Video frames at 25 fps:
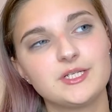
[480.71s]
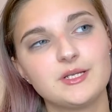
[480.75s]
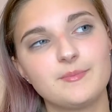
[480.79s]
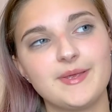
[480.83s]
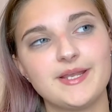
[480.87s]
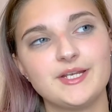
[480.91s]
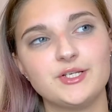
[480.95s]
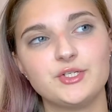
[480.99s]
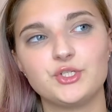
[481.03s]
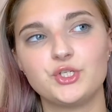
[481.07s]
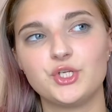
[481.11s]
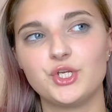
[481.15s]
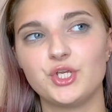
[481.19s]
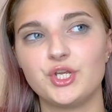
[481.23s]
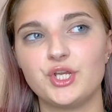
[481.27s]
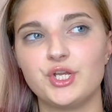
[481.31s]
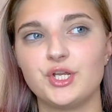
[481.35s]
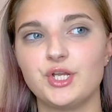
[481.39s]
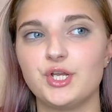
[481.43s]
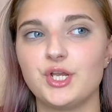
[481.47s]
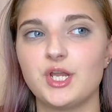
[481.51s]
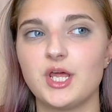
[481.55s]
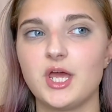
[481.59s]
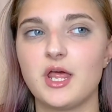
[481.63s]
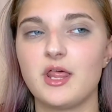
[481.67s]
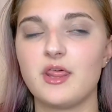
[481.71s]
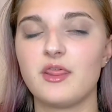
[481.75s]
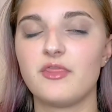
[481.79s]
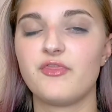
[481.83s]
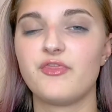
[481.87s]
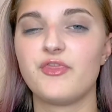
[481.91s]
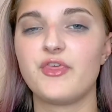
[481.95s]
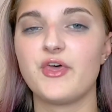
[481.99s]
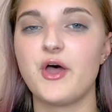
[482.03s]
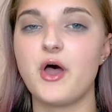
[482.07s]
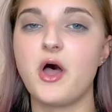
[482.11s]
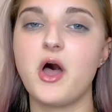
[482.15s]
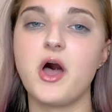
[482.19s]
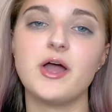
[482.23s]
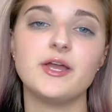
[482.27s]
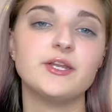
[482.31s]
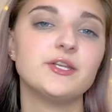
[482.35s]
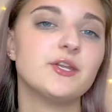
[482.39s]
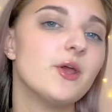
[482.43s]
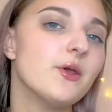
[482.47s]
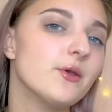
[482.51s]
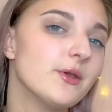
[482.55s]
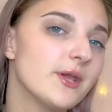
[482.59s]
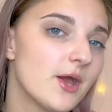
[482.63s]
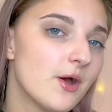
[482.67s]
to mention that I
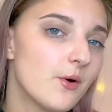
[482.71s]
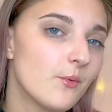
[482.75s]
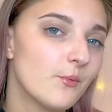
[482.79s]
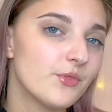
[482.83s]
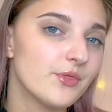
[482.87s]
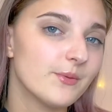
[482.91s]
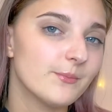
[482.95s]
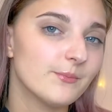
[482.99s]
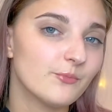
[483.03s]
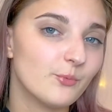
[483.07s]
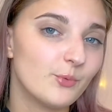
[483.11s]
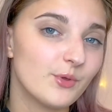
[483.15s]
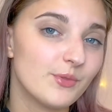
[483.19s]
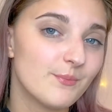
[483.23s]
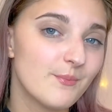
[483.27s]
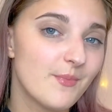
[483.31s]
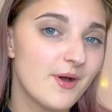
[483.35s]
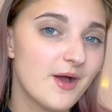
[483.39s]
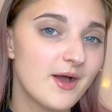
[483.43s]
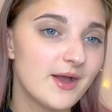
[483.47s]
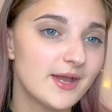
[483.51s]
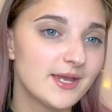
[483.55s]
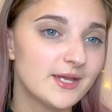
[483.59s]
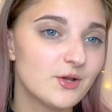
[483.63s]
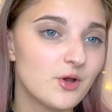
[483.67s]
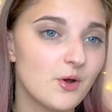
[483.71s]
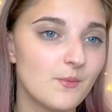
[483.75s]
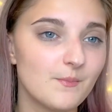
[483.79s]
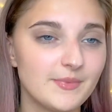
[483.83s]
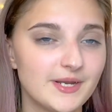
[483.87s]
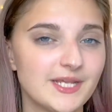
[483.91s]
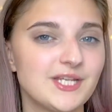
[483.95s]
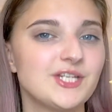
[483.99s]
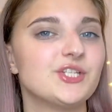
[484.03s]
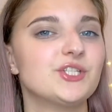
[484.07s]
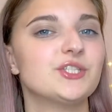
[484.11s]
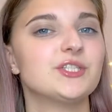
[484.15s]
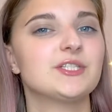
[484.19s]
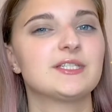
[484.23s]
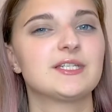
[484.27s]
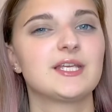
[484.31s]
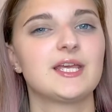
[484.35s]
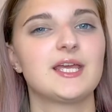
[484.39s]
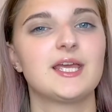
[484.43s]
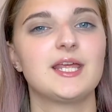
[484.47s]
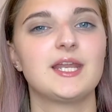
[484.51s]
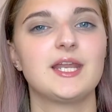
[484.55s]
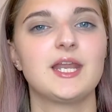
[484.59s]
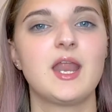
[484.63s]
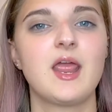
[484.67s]
don't get on with them with my combination
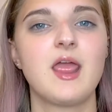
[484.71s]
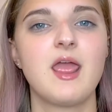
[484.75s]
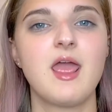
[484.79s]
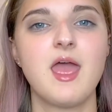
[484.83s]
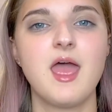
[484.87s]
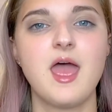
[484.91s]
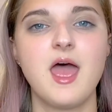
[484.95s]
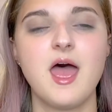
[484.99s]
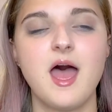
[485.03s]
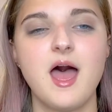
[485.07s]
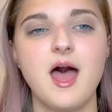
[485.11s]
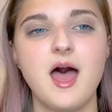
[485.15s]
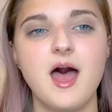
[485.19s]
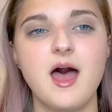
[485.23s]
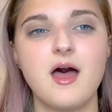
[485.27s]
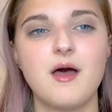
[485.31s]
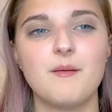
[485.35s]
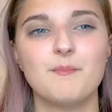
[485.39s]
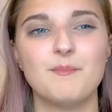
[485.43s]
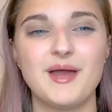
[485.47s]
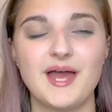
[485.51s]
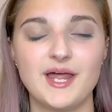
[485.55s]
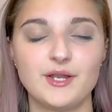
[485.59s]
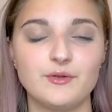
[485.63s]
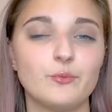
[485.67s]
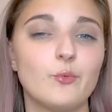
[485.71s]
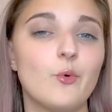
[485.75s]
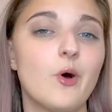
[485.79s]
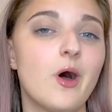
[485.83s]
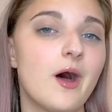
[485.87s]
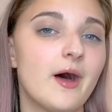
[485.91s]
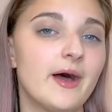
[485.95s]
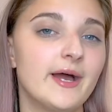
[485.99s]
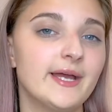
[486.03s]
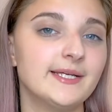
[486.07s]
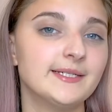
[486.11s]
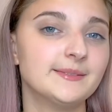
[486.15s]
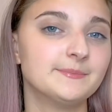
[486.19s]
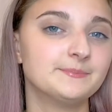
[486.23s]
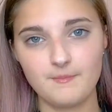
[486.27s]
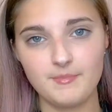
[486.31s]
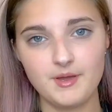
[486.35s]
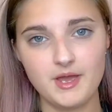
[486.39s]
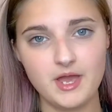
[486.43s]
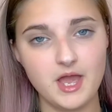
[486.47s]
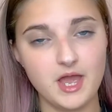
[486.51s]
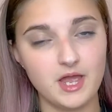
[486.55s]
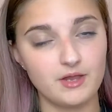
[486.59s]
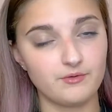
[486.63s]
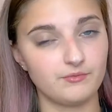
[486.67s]
skin, and why.
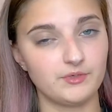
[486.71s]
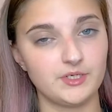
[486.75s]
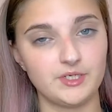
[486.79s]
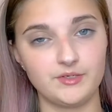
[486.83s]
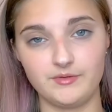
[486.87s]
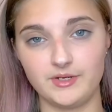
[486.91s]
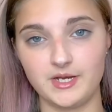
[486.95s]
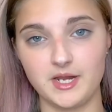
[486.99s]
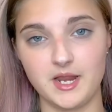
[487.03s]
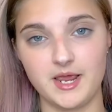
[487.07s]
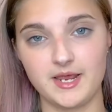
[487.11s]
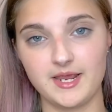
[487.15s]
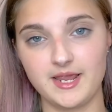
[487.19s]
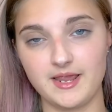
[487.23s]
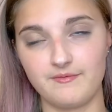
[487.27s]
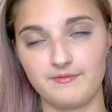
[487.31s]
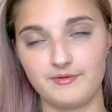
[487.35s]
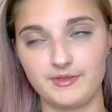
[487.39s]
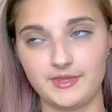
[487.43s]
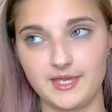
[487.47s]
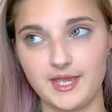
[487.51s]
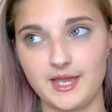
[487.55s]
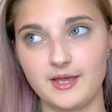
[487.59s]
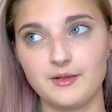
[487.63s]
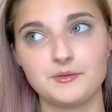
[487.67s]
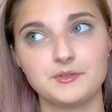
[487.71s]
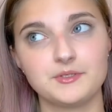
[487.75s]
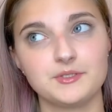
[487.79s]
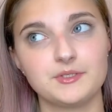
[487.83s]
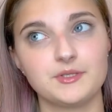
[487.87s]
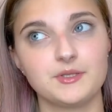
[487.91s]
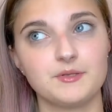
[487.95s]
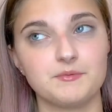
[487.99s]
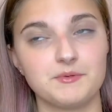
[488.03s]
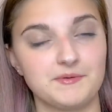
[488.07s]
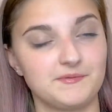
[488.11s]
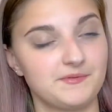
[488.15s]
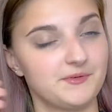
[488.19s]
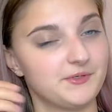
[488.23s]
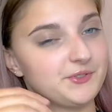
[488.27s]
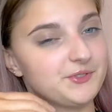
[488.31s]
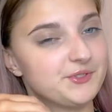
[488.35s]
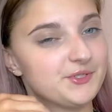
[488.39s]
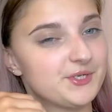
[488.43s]
But I really like everything else that Revolution